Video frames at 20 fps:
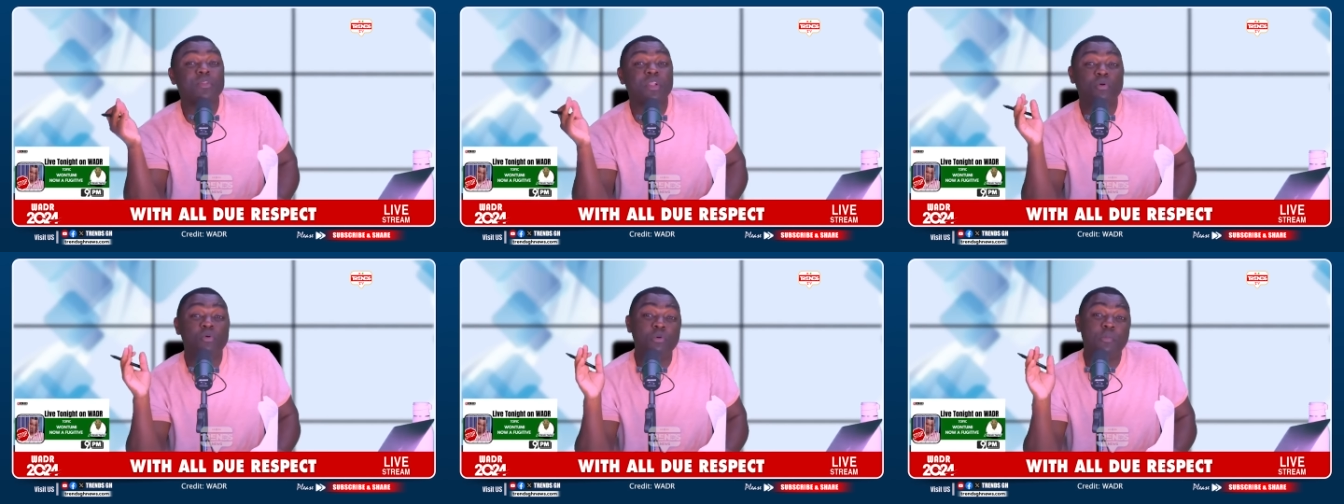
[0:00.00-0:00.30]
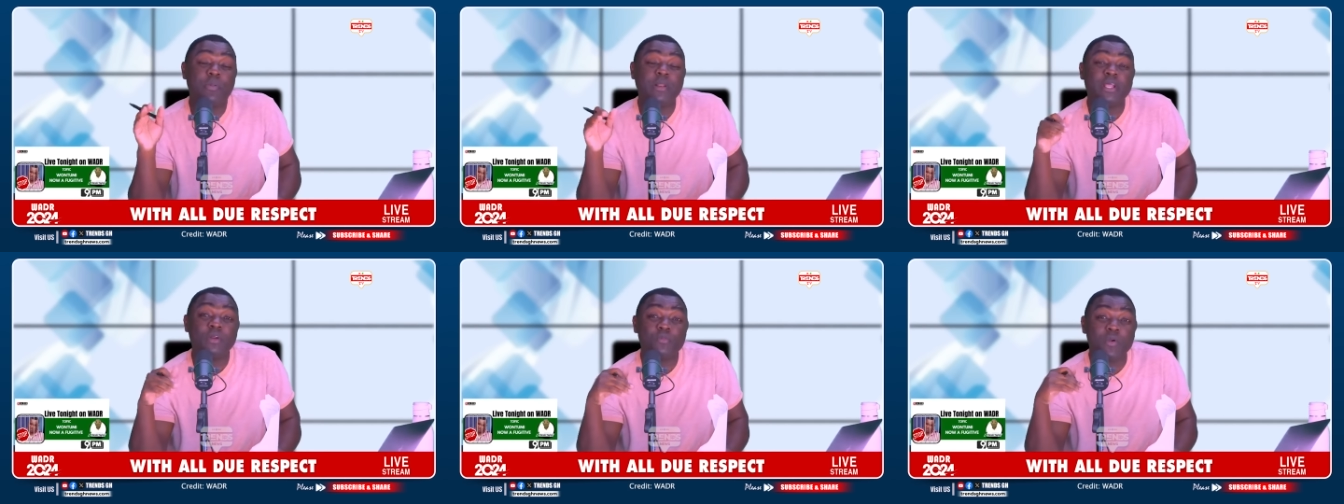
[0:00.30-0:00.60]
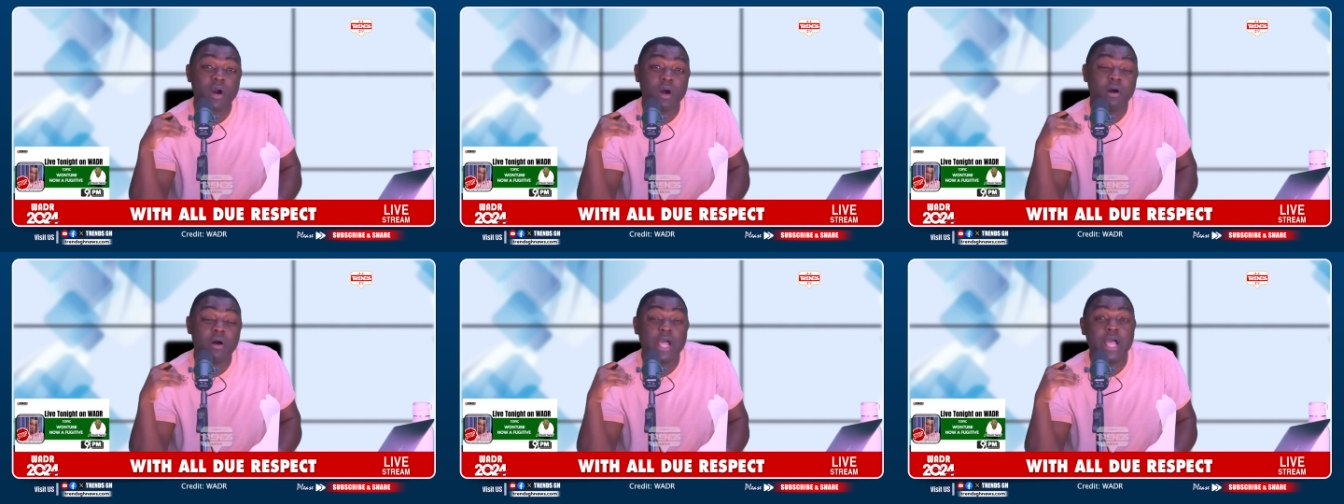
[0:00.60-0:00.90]
who played
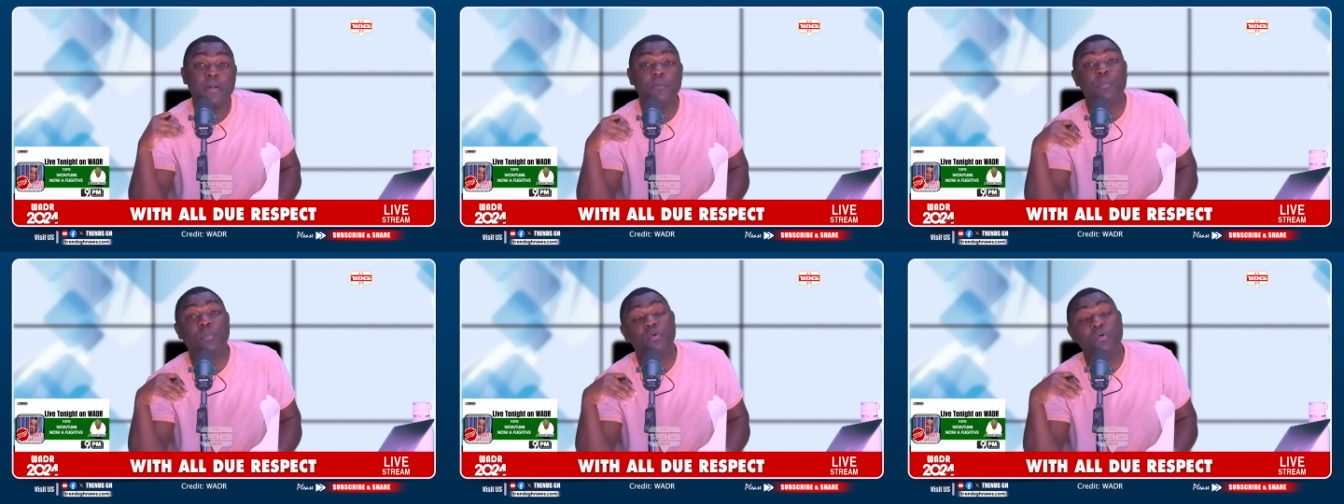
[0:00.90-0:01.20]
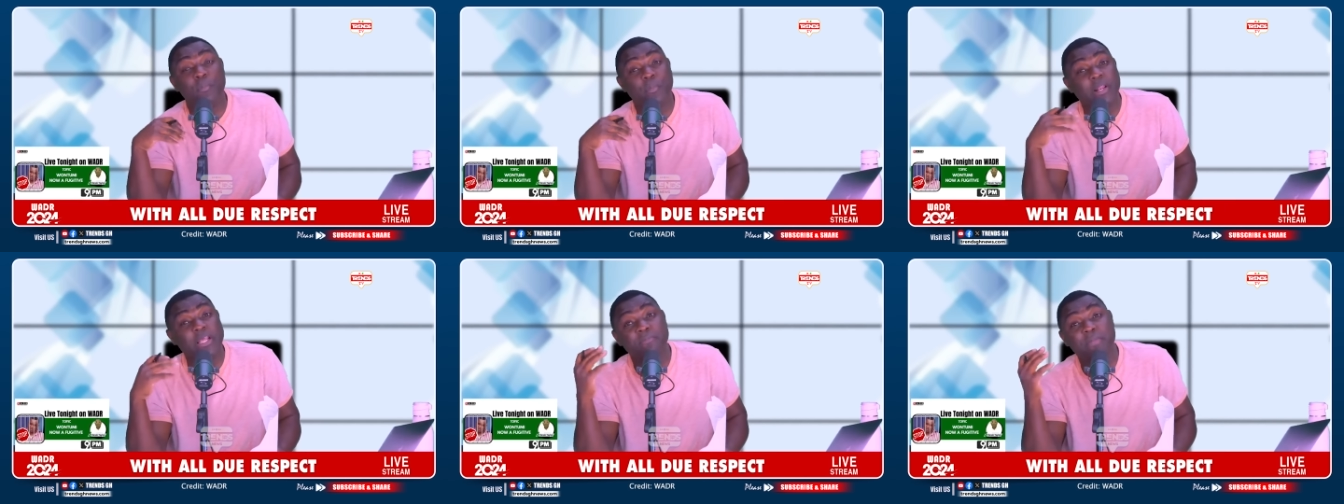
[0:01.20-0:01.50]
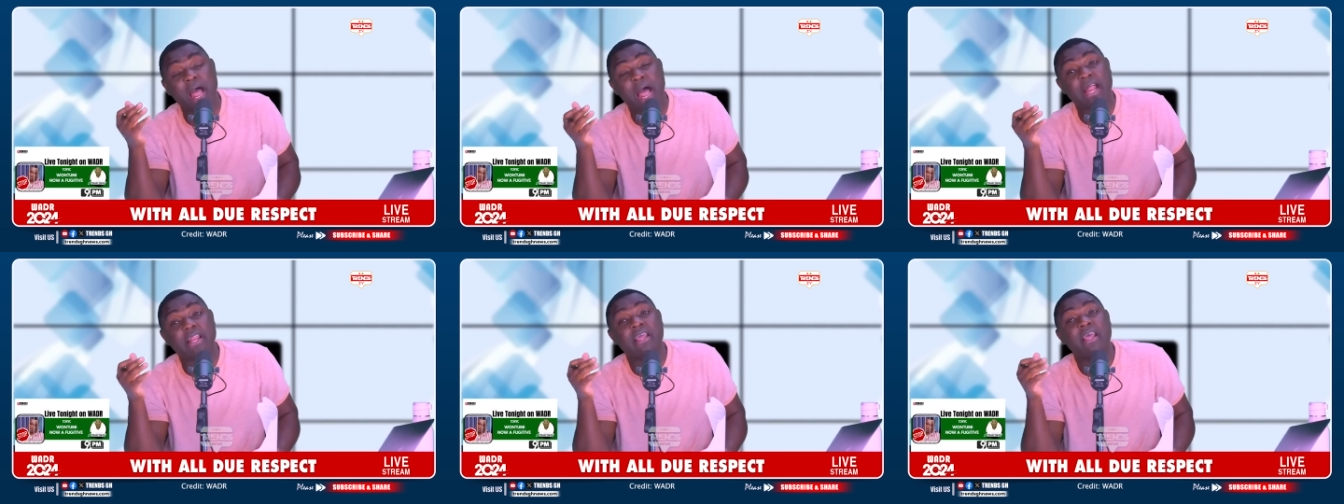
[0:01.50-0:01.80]
well and who played
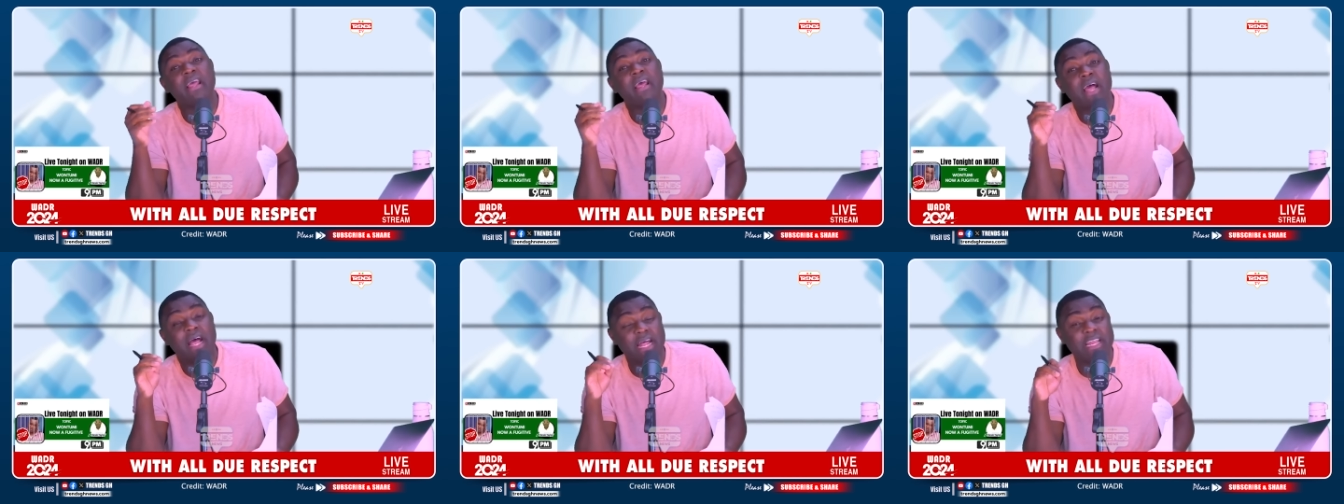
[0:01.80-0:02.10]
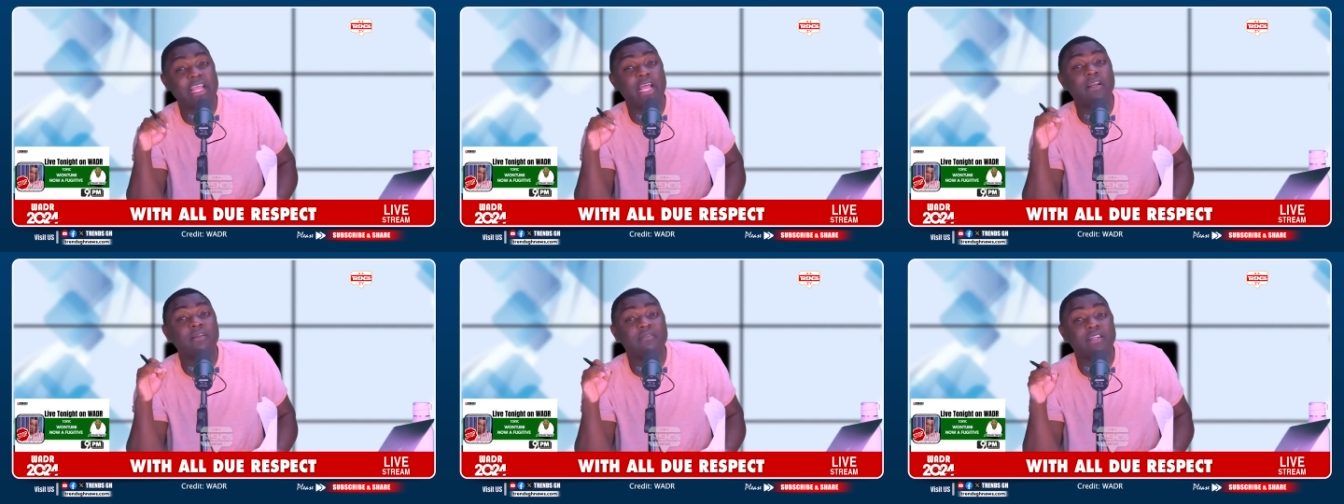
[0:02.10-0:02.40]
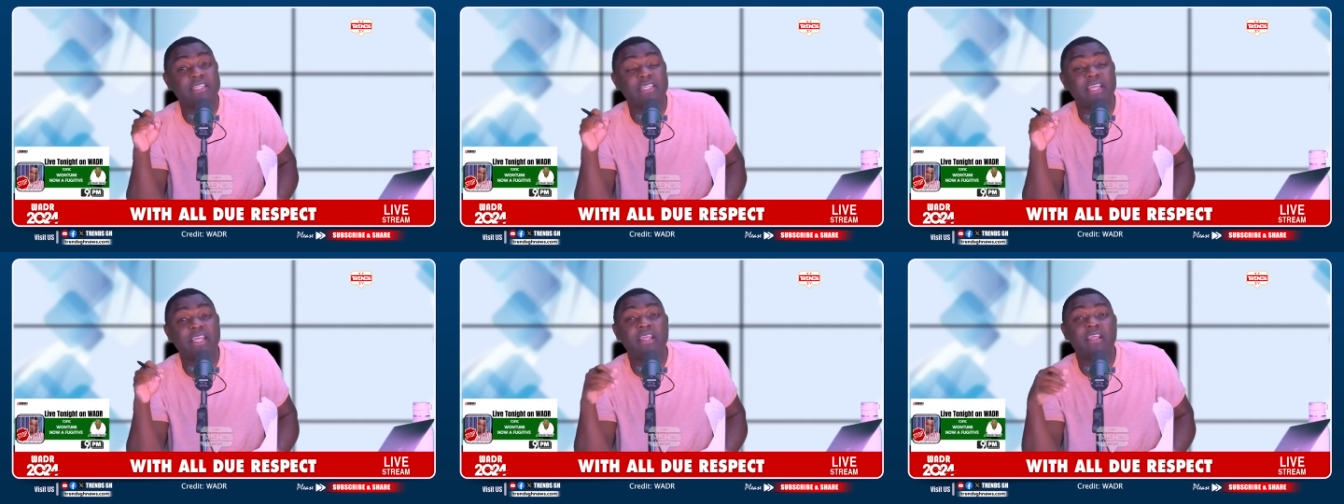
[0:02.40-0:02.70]
bad at the end of
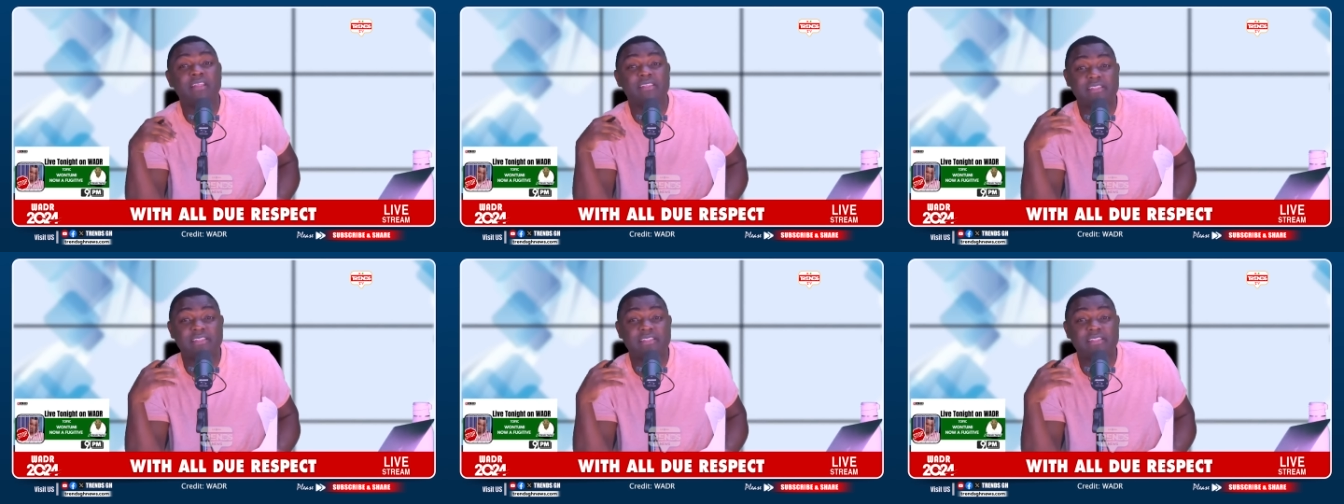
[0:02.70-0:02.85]
the day